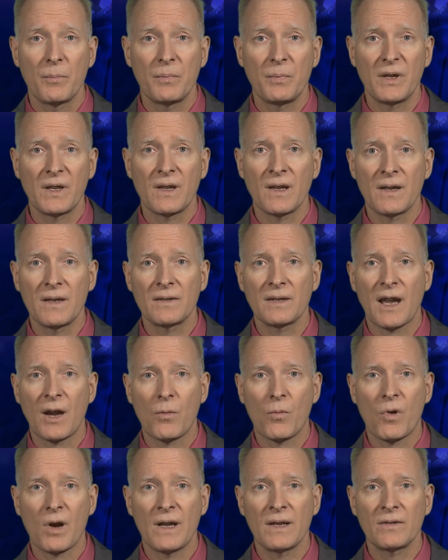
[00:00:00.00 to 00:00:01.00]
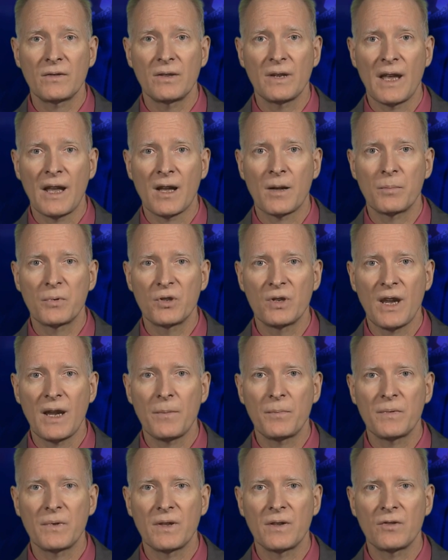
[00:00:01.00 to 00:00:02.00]
because I want to help
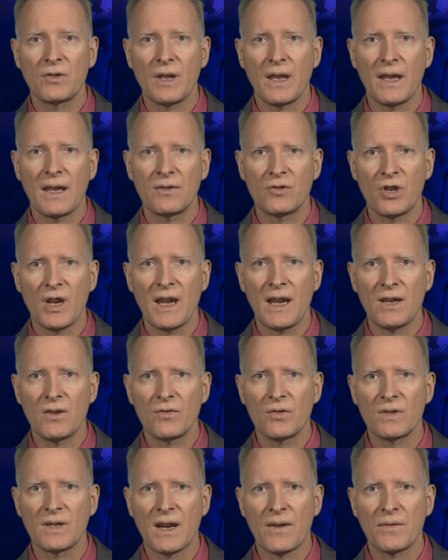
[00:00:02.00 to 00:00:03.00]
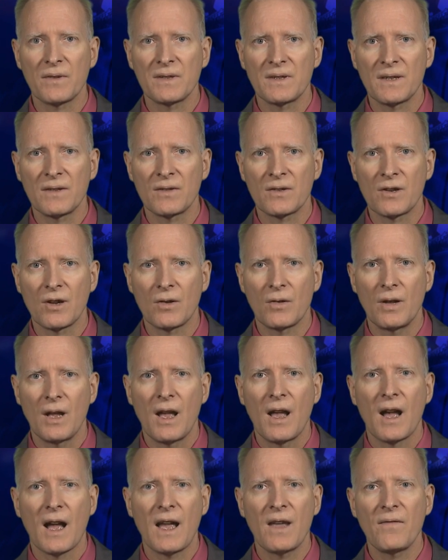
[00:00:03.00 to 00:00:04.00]
shape and change San Francisco.
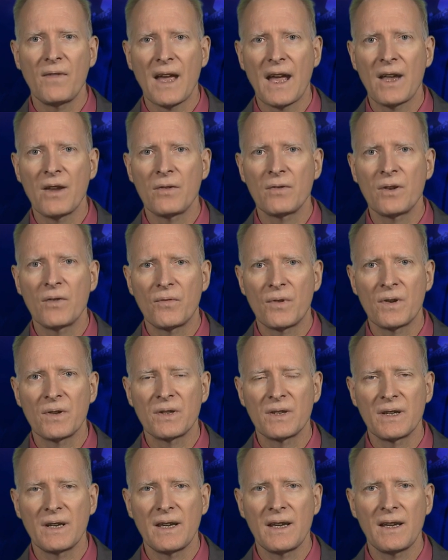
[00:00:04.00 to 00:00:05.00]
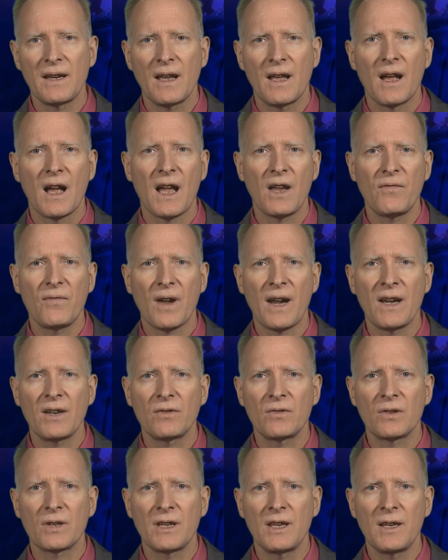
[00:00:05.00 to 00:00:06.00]
I value diversity. I
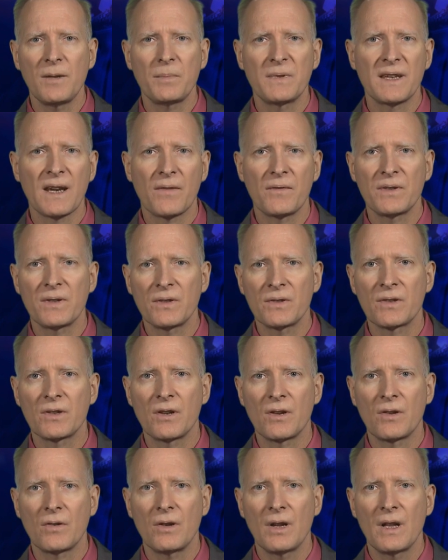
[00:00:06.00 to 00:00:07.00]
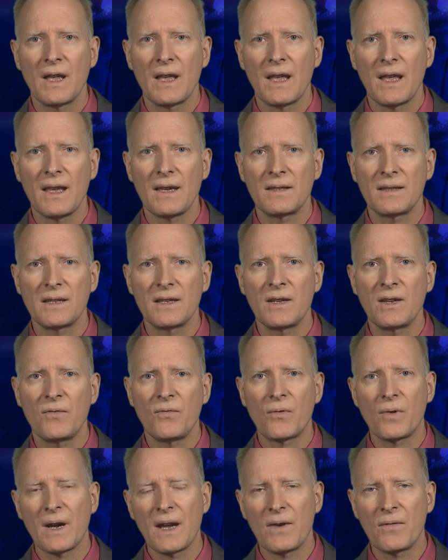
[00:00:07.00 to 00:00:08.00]
fight to keep San Francisco a city
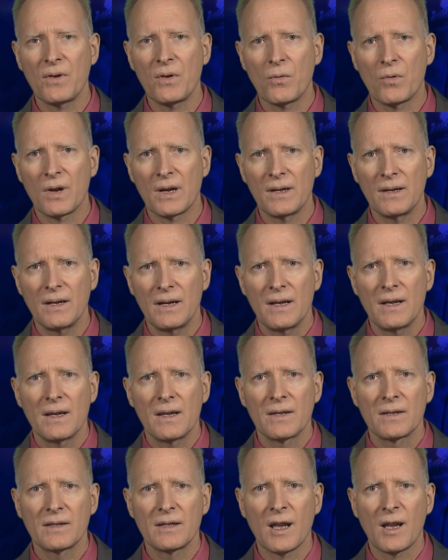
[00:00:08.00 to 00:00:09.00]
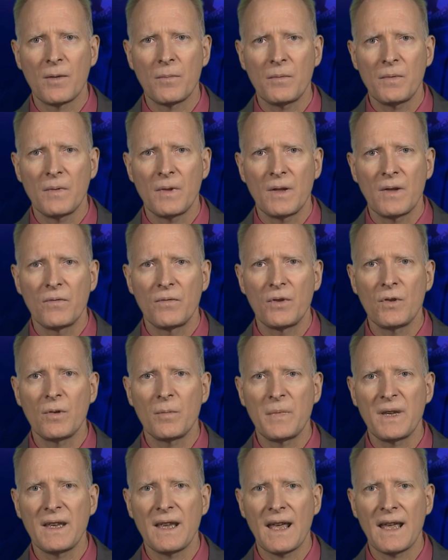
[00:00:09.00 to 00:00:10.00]
for everyone. Some
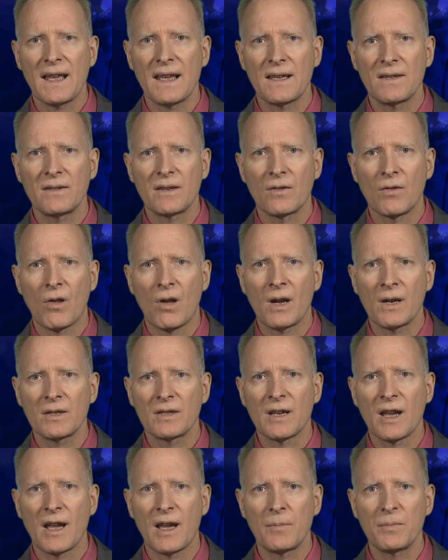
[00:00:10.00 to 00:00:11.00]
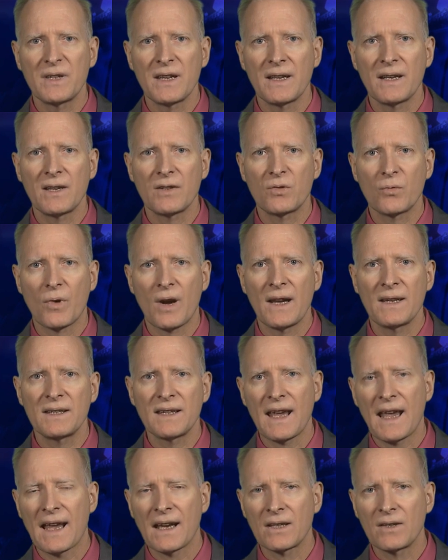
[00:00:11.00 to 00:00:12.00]
view me as a longtime tenants' rights
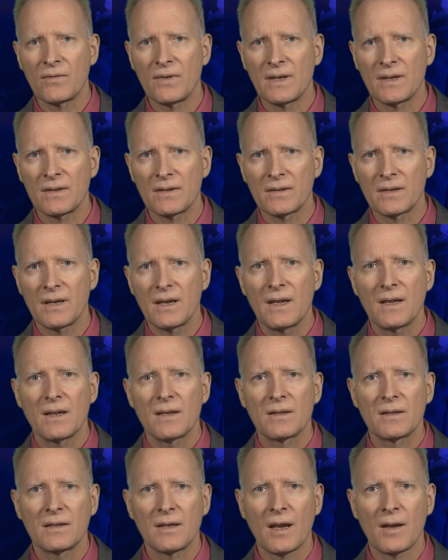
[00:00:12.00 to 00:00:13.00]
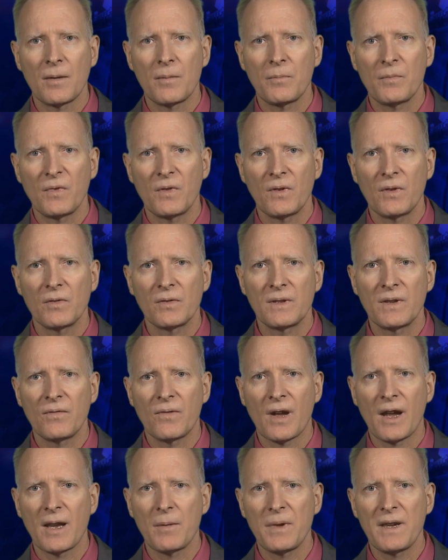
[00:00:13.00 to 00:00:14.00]
activist. Some
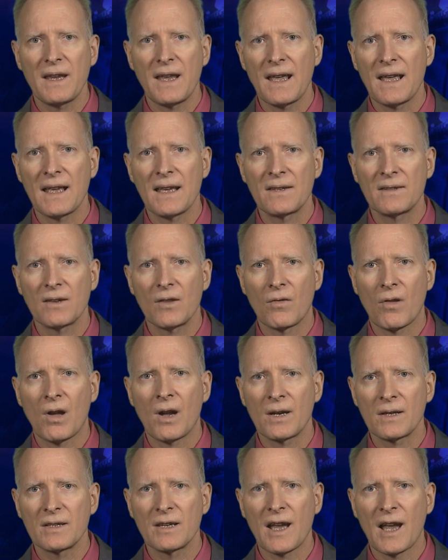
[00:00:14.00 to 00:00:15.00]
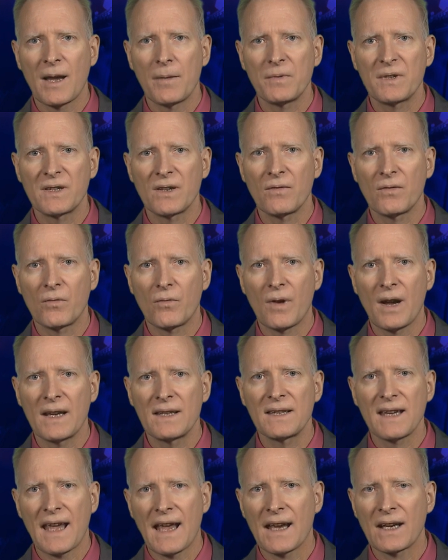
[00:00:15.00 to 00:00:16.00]
define me as a longtime civil
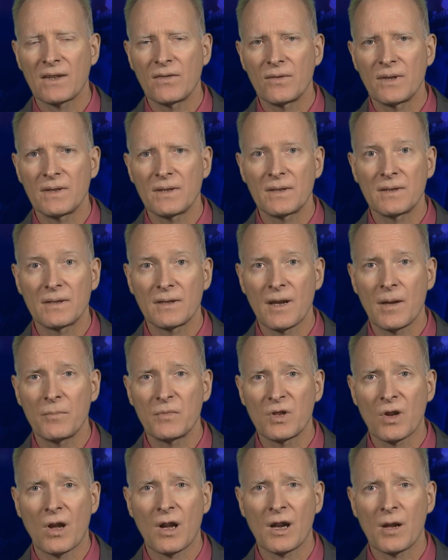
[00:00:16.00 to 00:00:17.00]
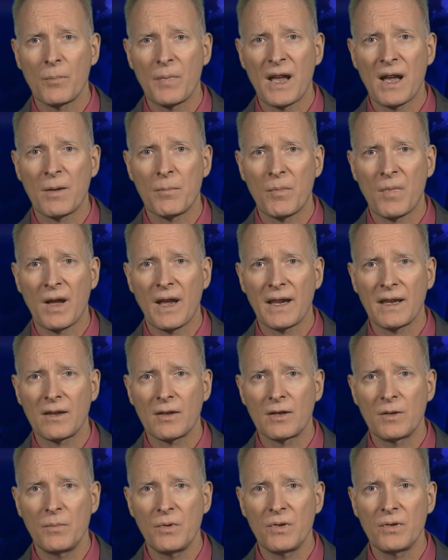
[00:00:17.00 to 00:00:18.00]
rights activist. Some talk about my
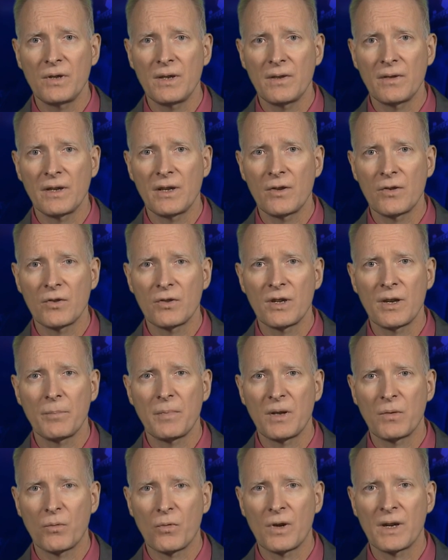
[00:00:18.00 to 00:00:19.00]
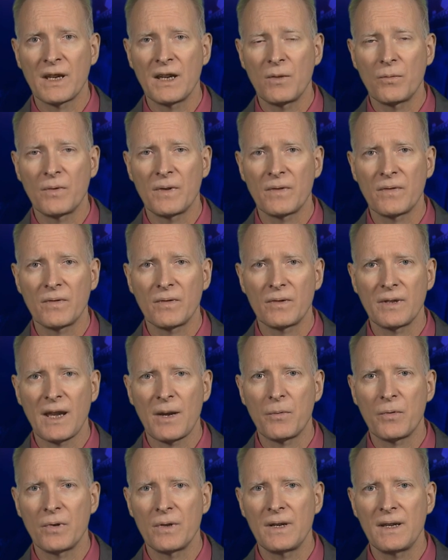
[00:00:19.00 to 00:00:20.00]
community leadership and working with
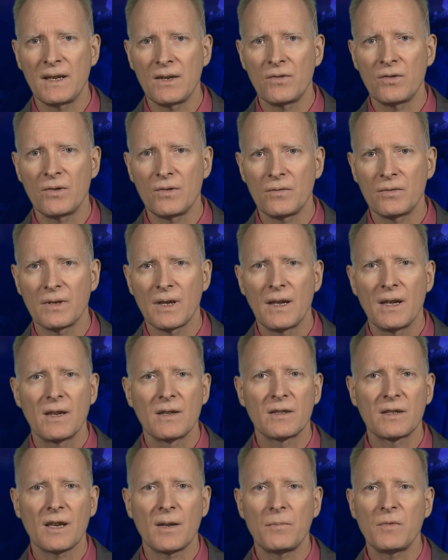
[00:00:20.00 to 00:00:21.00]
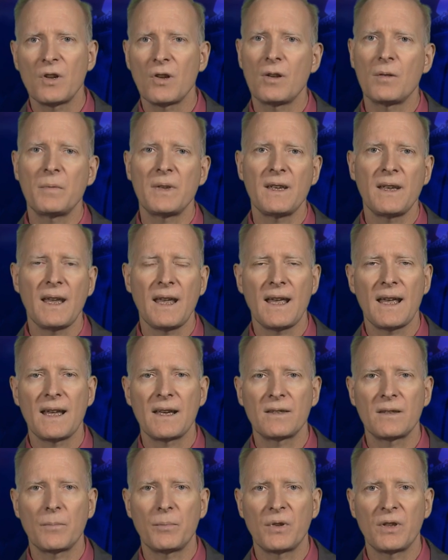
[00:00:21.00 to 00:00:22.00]
neighborhood issues. Some know me
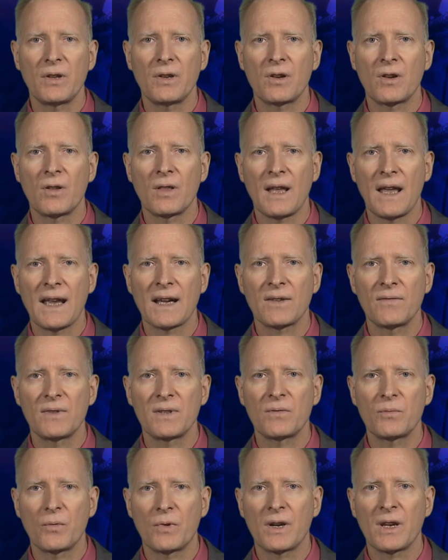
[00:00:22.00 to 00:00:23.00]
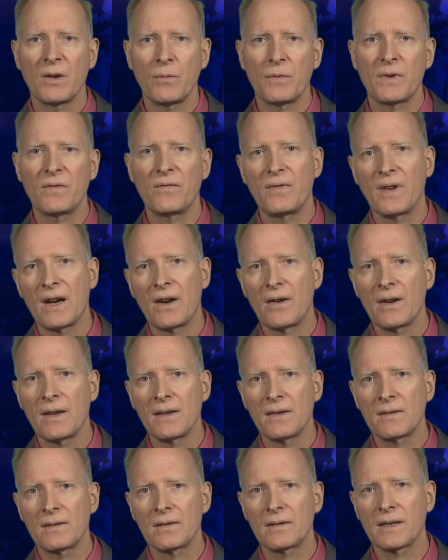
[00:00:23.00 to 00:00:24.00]
as a political activist working with
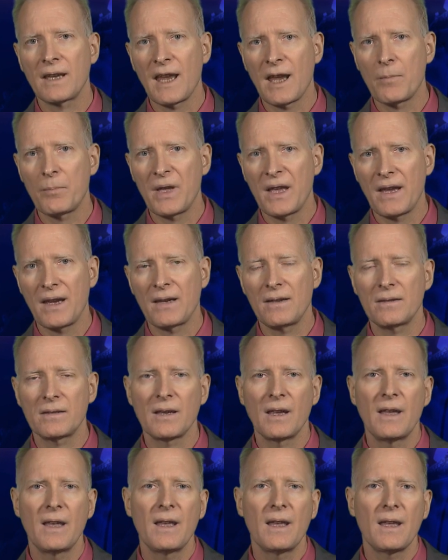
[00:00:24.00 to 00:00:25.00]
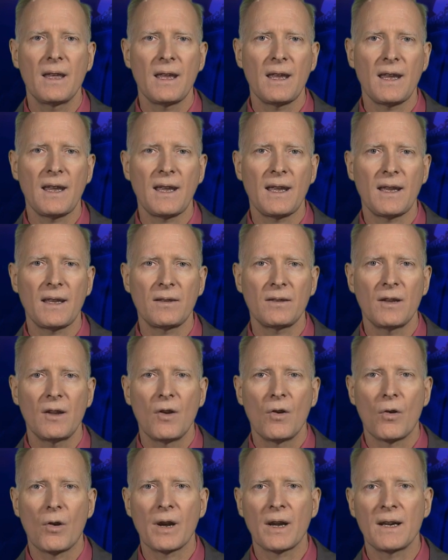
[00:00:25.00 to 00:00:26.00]
various campaigns and
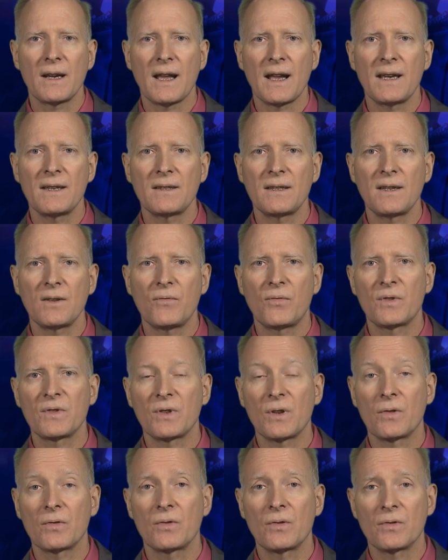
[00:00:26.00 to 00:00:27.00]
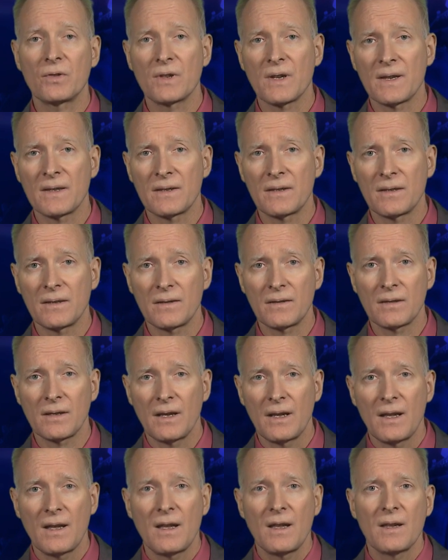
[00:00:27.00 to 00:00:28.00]
organizing for social justice.
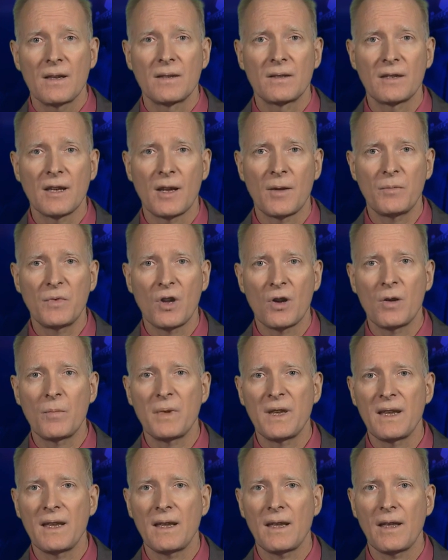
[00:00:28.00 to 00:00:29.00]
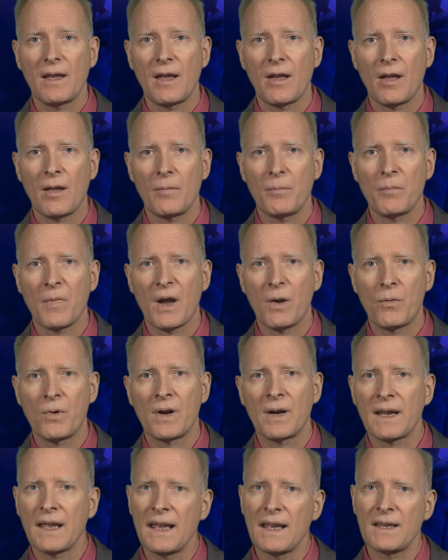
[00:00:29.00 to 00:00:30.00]
Some know me, my
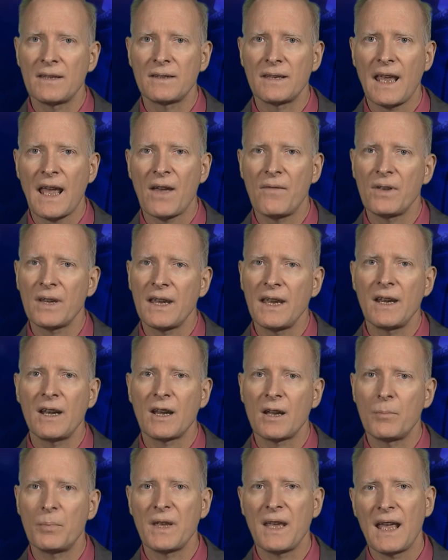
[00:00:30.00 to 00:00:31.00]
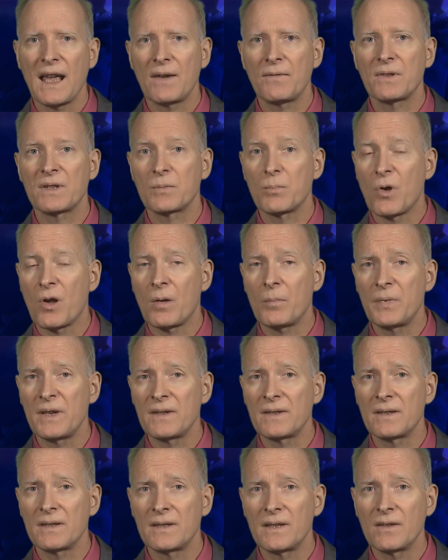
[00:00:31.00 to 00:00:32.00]
work as advocating on behalf of small
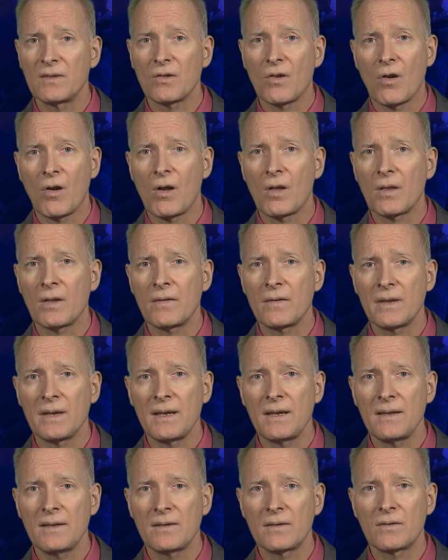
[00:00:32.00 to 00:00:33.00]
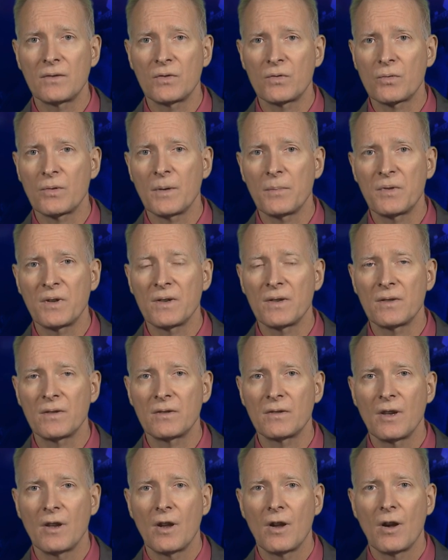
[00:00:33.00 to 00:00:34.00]
businesses. All of these
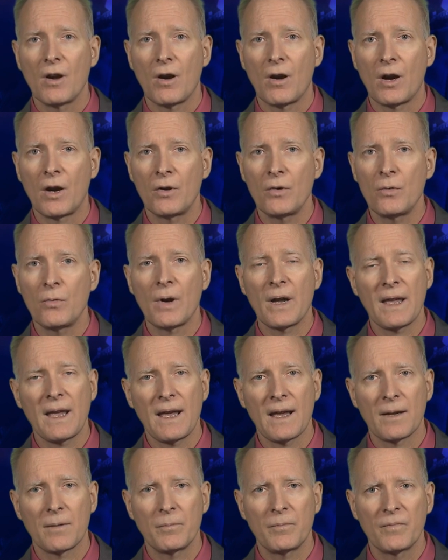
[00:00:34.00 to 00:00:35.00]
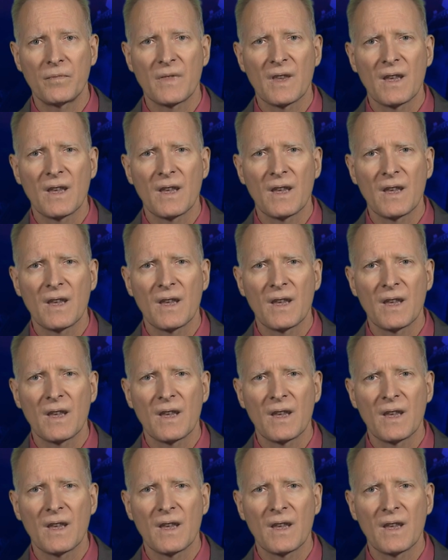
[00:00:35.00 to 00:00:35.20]
descriptions are who I am.